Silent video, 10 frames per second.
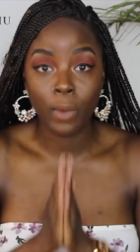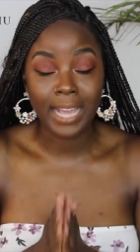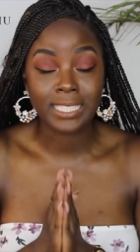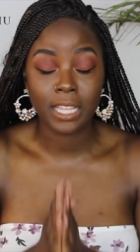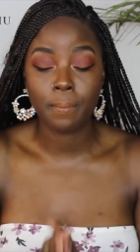when
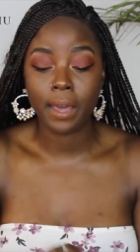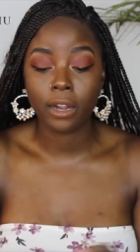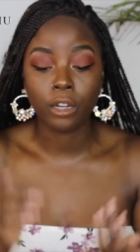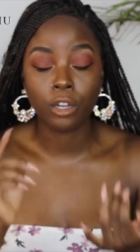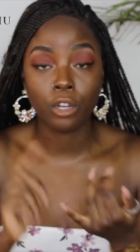I say
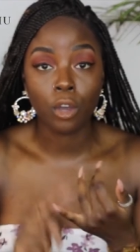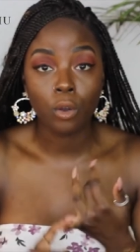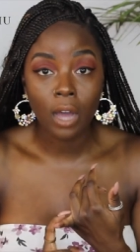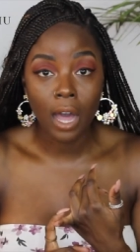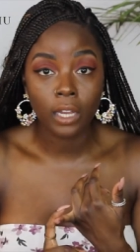better,
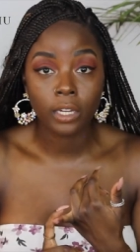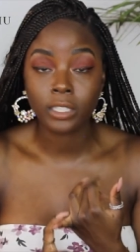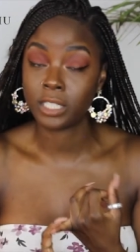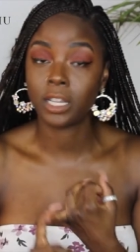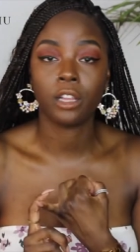no
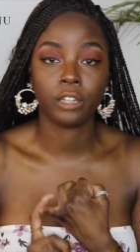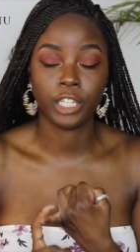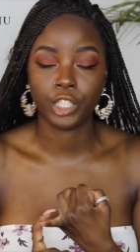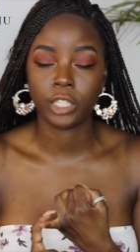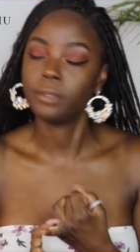color
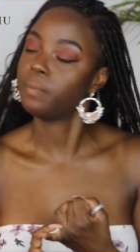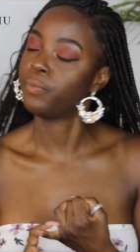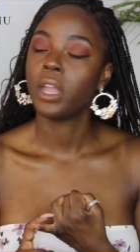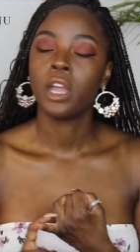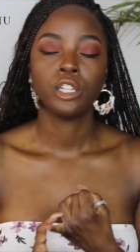
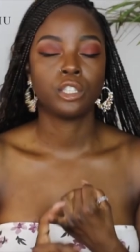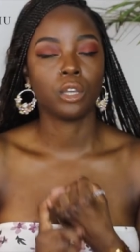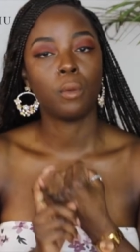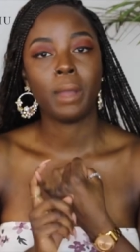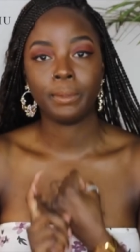discoloration.
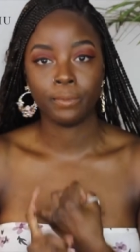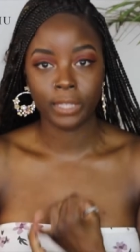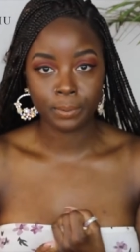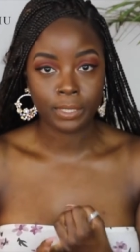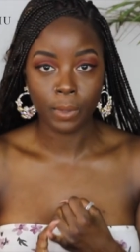So my
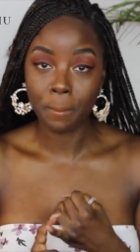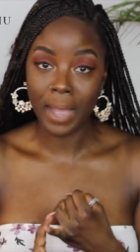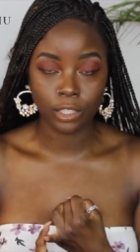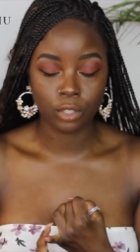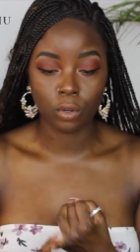lips went
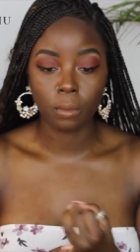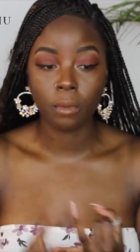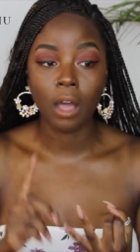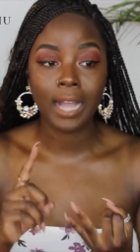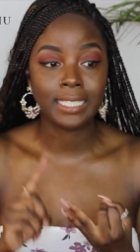back to
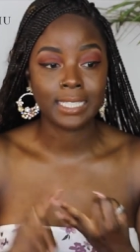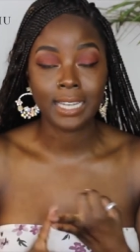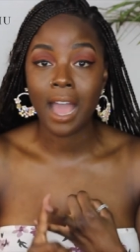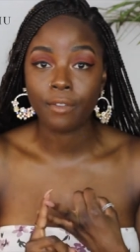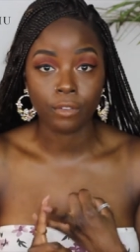normal. I
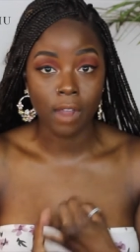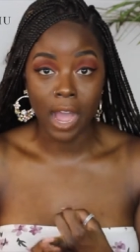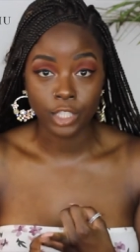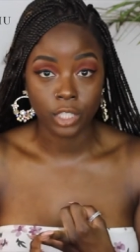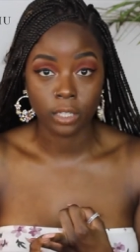didn't have a
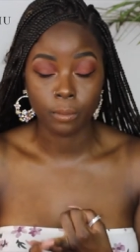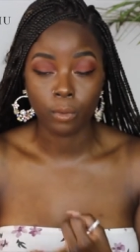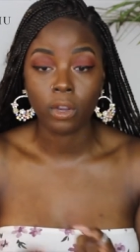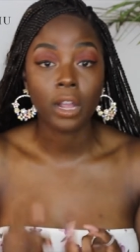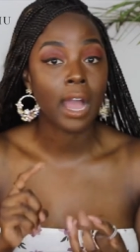rash
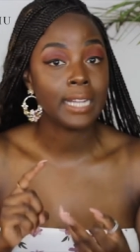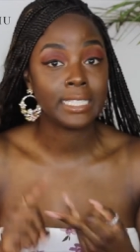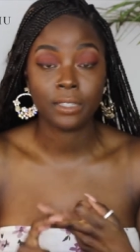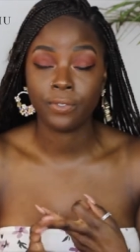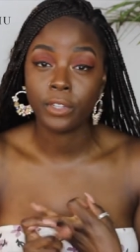anymore. I
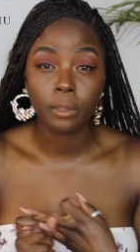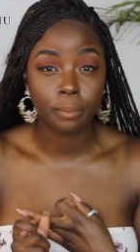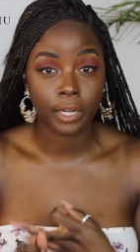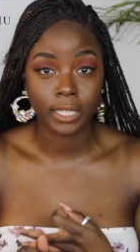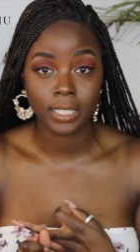didn't feel
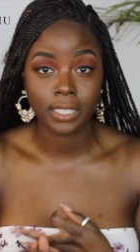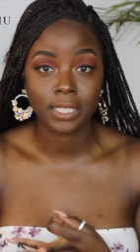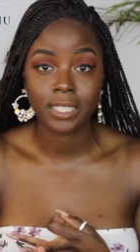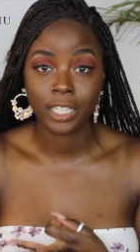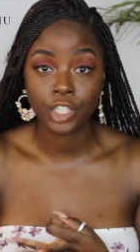a burning
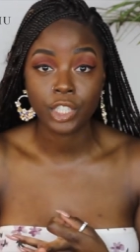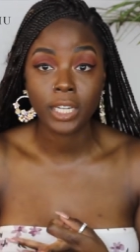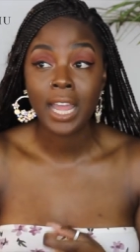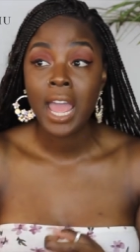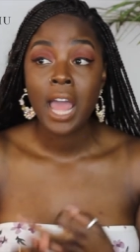
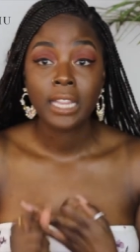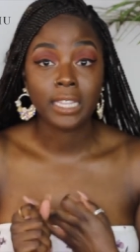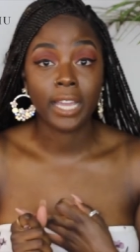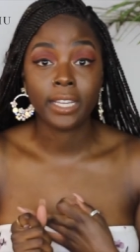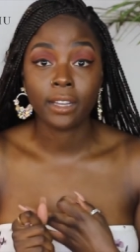sensation.
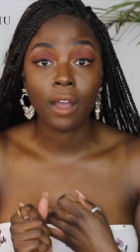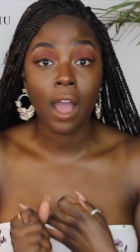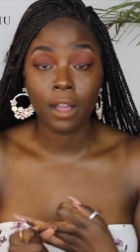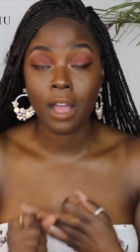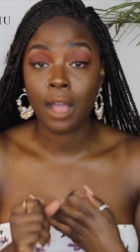Like
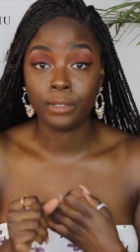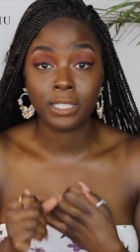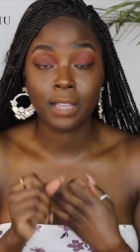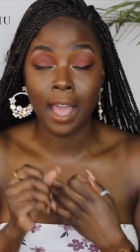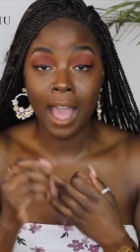I
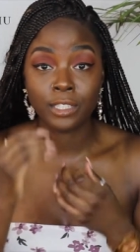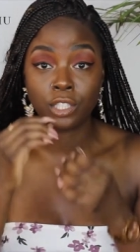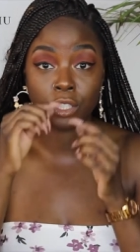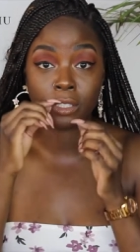was had